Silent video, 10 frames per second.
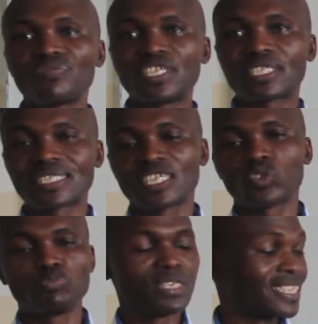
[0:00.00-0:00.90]
features that we
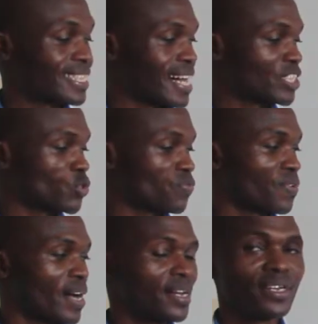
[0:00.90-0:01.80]
discussed.
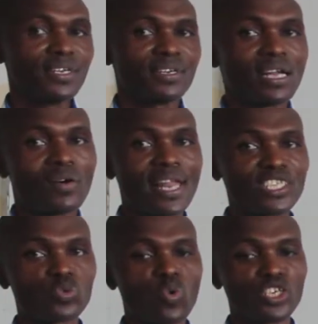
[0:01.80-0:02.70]
Now
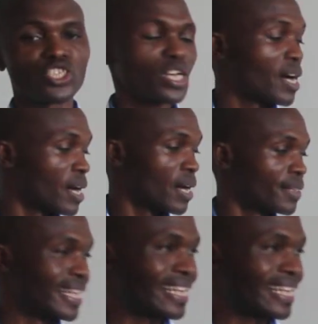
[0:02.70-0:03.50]
let's watch the